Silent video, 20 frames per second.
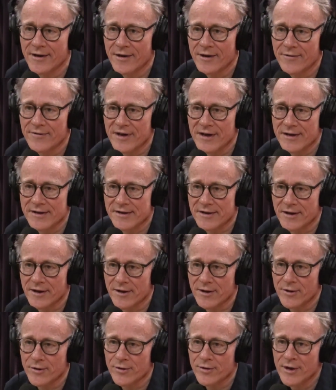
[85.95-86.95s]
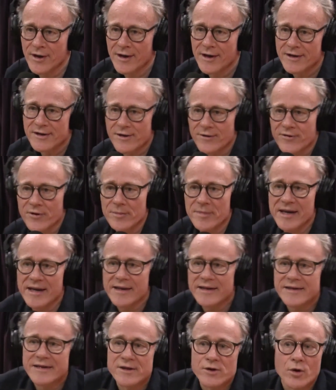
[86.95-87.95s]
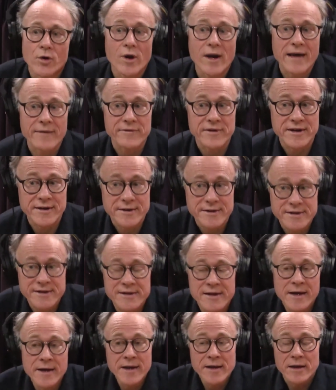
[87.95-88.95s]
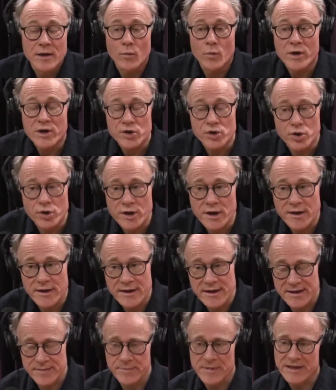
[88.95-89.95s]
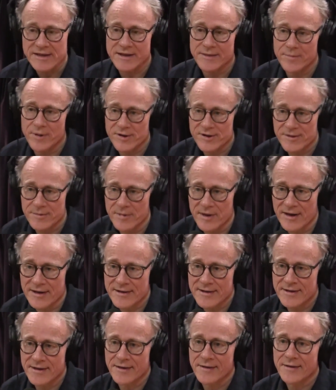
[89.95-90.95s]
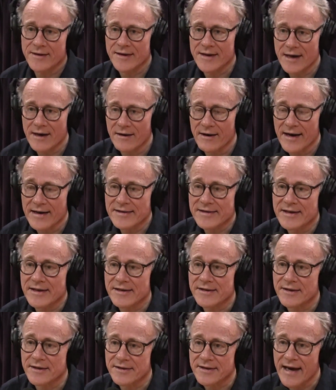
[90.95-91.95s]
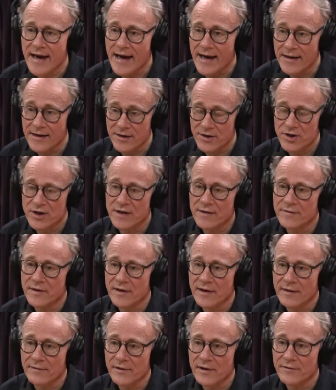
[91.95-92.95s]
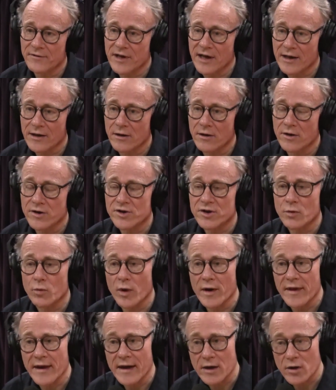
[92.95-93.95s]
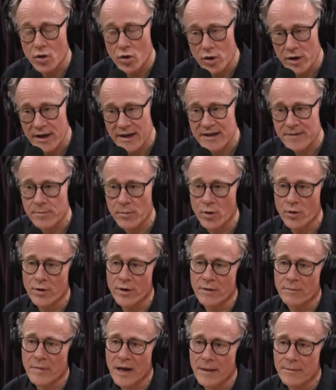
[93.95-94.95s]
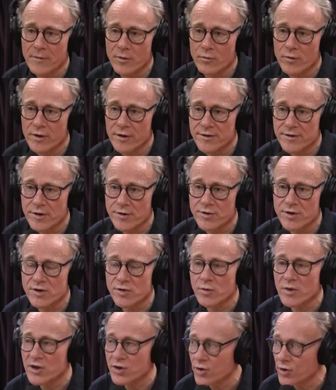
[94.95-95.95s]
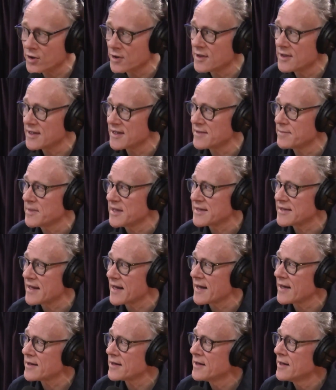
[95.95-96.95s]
of years ago. So for me, this is all evidence that we shouldn't dismiss the possibility that our ancestors had achieved a level of technology where they could explore and map the world's oceans. We shouldn't dismiss that.